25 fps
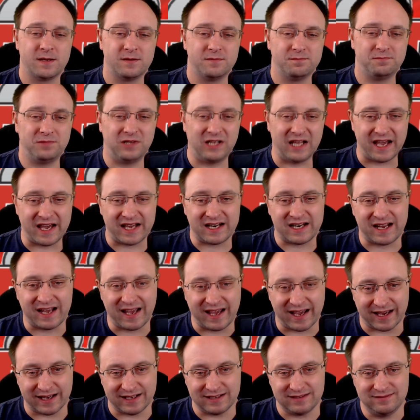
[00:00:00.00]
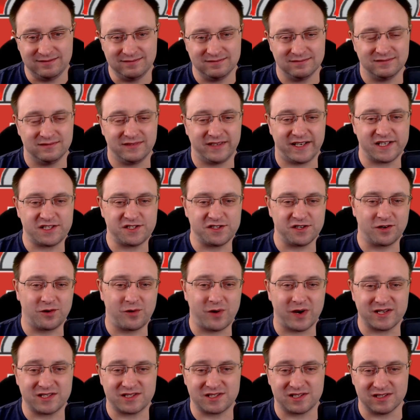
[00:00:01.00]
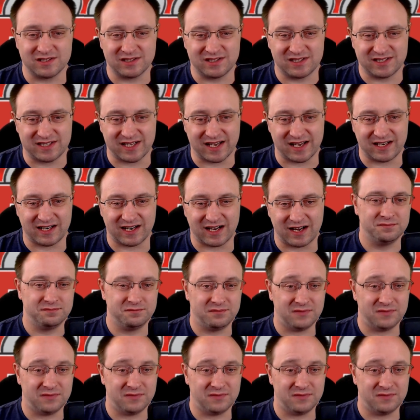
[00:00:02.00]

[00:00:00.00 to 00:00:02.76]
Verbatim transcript: Plan ahead, get your questions set up.